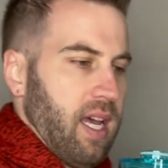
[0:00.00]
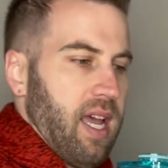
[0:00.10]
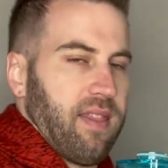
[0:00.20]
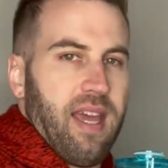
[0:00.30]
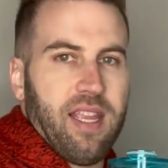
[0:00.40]

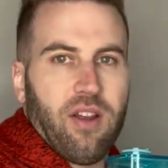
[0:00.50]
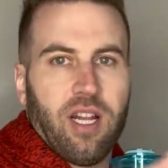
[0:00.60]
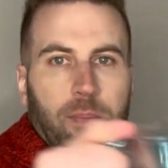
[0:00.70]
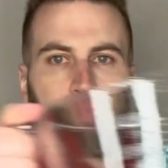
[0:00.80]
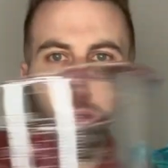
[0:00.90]
And then you're
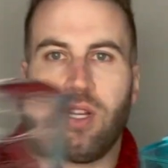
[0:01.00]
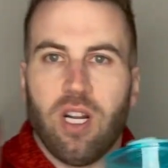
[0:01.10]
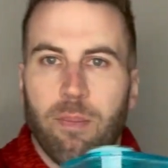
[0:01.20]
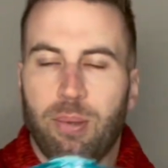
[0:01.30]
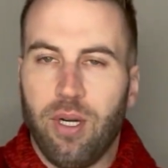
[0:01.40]
gonna, you're
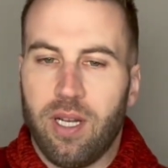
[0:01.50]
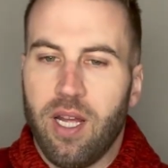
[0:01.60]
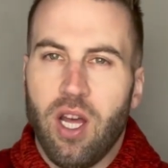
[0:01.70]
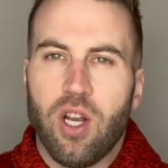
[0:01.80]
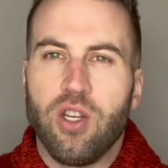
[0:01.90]
gonna put
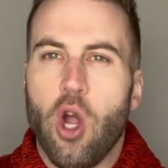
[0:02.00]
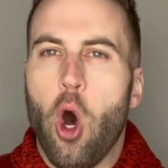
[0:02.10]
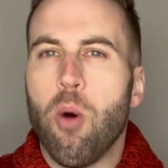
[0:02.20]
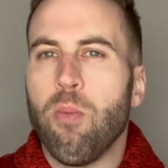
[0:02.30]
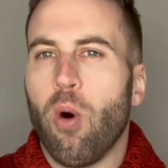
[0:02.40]

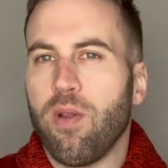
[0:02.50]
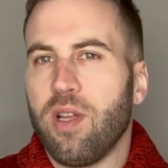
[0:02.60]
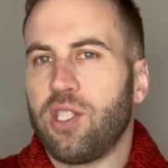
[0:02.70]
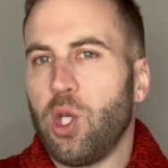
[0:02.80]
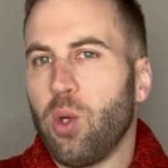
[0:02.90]
no more
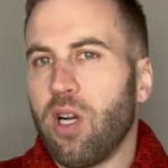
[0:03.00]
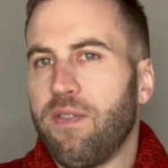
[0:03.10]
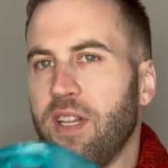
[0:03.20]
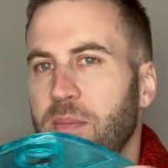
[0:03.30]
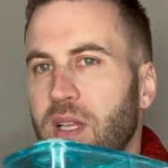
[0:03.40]
than two hundred
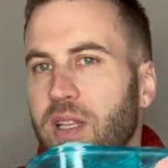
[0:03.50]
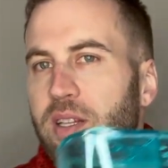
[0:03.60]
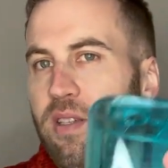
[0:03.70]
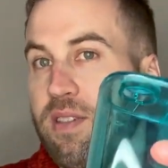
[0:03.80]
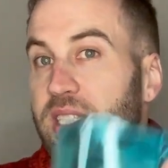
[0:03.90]
fifty
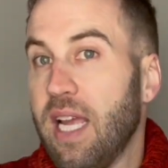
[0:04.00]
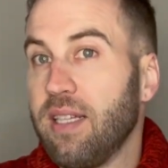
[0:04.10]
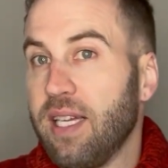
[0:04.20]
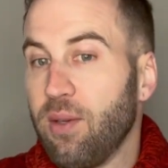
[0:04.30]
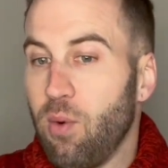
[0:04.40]
milliliters of
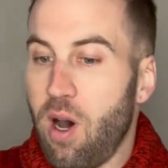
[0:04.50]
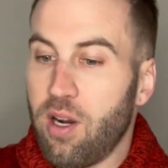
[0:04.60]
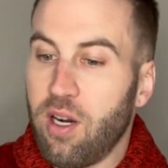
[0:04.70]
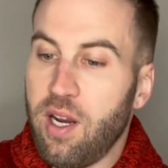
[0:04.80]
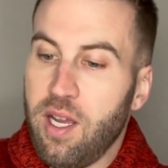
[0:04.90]
saline
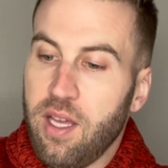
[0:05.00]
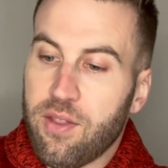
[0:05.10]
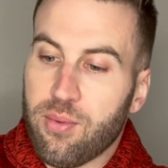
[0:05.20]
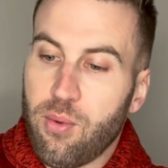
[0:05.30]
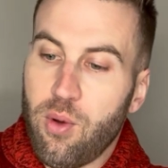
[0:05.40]
water
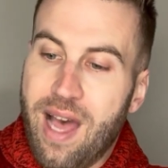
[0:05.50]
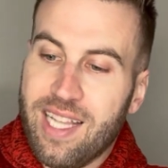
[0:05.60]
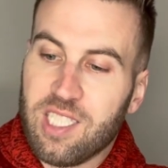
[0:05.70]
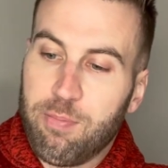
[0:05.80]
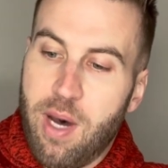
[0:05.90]
through
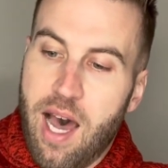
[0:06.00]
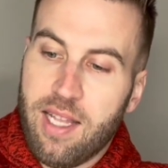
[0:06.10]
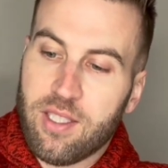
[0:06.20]
that spot.